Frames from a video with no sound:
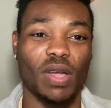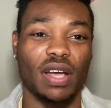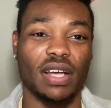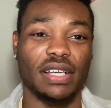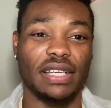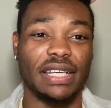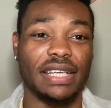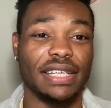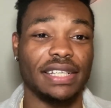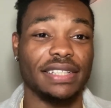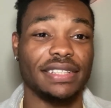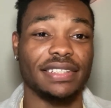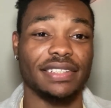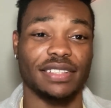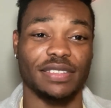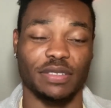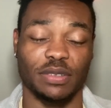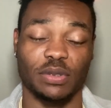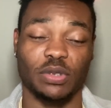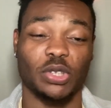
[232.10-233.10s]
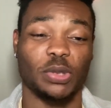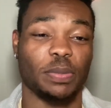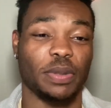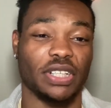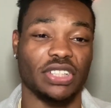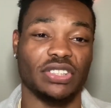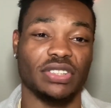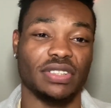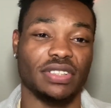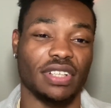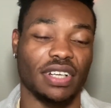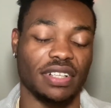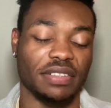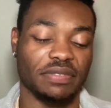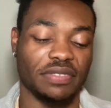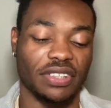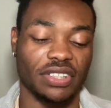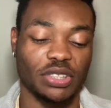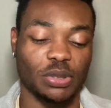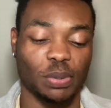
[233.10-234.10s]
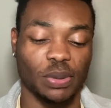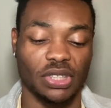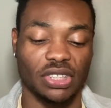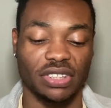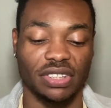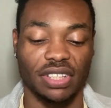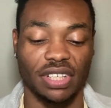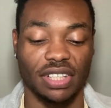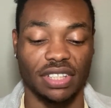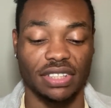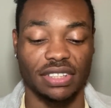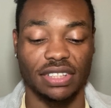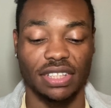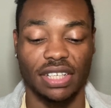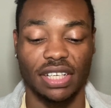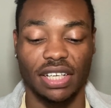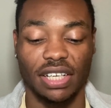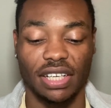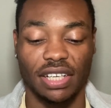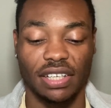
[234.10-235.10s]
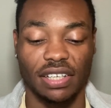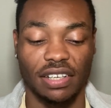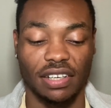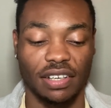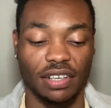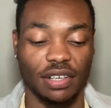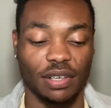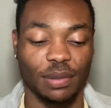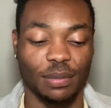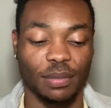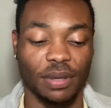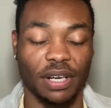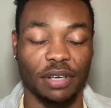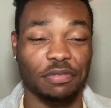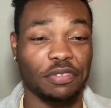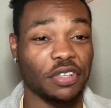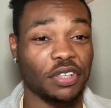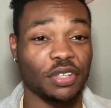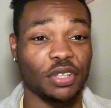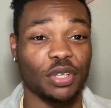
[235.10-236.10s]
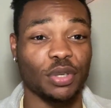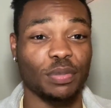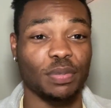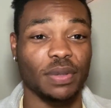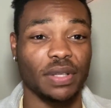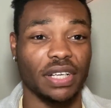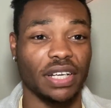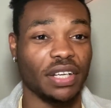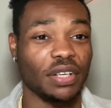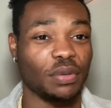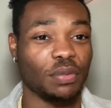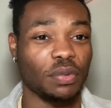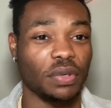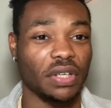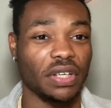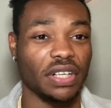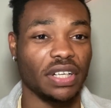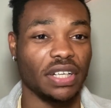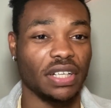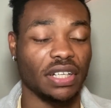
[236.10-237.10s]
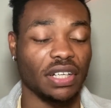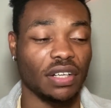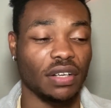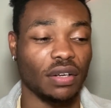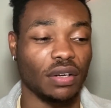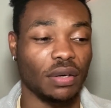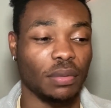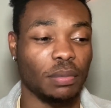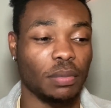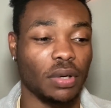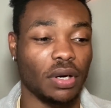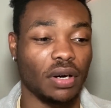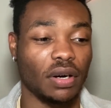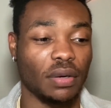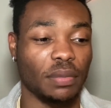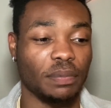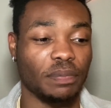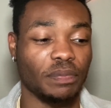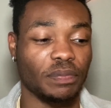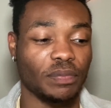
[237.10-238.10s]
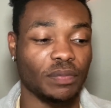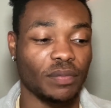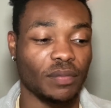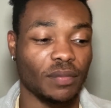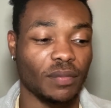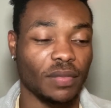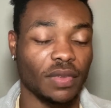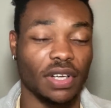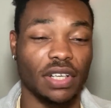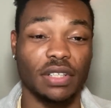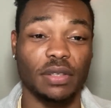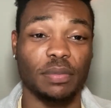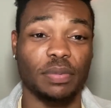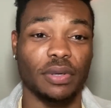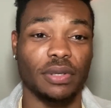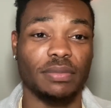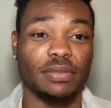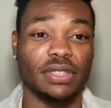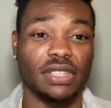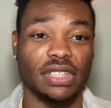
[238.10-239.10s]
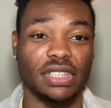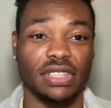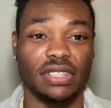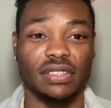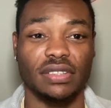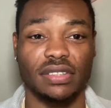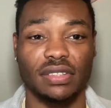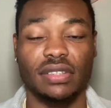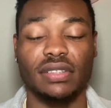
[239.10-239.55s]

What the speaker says: he's a special talent, very special talent. I feel he could play anywhere, any club in the Premier League.